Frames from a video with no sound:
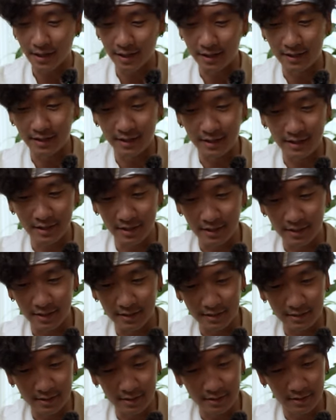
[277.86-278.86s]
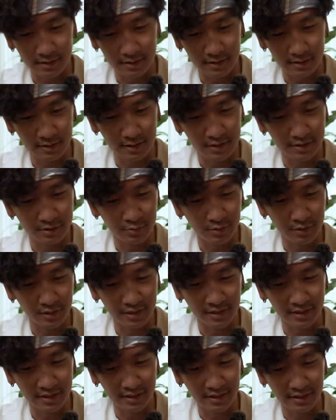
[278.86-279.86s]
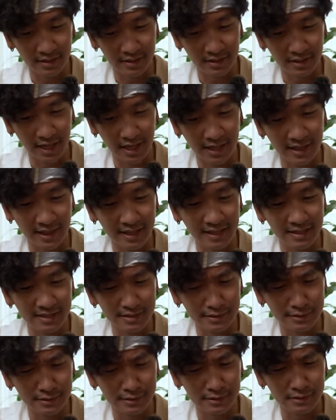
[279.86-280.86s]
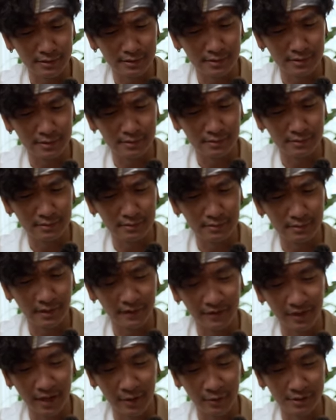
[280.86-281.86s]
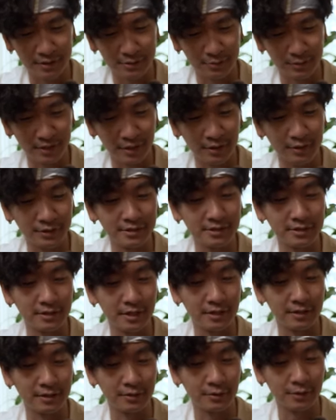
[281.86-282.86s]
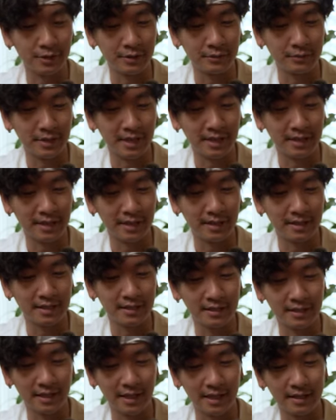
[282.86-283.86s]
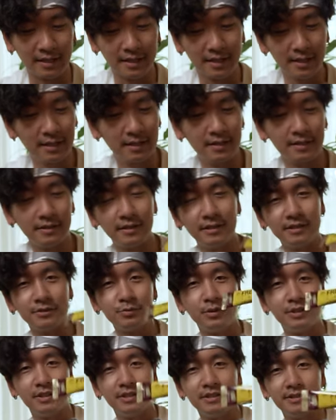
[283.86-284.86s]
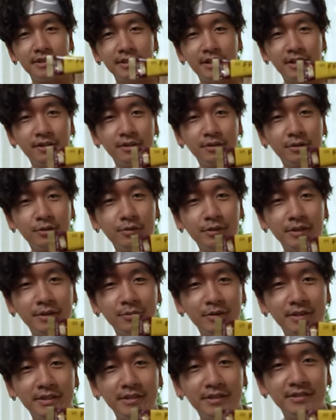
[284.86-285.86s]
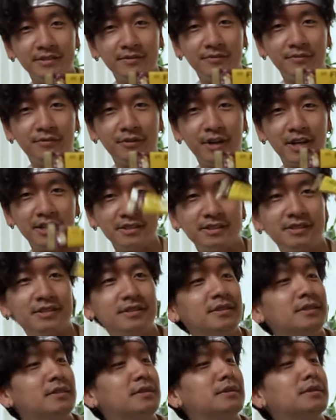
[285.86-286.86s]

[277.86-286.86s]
And then this one, I think it's, I forgot what this one. Oh, there's another Korean one, I think. Yeah, this one is another Korean one. This French